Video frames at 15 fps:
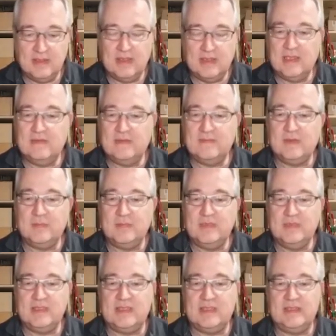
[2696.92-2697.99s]
if I
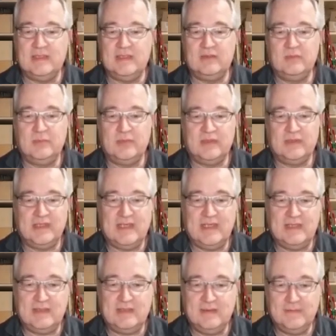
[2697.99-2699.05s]
telnet to port
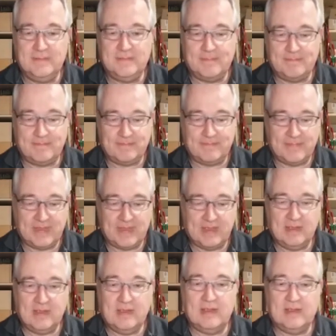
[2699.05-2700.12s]
80,
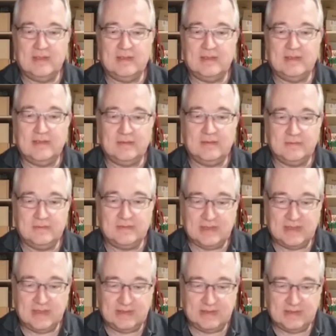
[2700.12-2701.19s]
and then I do get